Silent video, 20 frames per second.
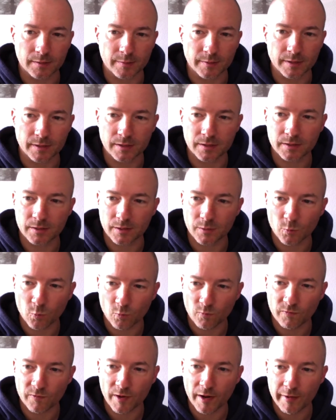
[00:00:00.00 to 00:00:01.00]
It's
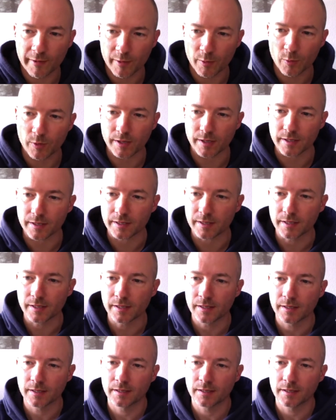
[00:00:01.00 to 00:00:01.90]
very windy,